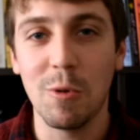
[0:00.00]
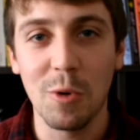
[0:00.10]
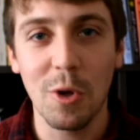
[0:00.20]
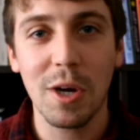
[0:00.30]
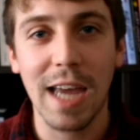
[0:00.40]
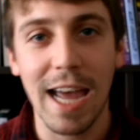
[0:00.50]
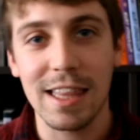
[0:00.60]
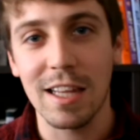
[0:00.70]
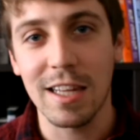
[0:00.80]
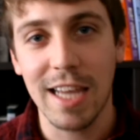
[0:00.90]
you look
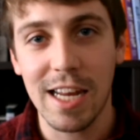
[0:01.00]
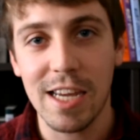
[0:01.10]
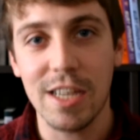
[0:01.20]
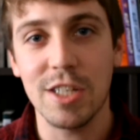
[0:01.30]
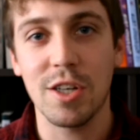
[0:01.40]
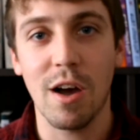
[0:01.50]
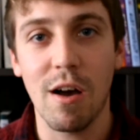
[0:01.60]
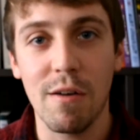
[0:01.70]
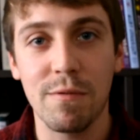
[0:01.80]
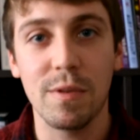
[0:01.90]
at the lineage
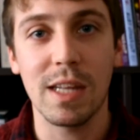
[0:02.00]
of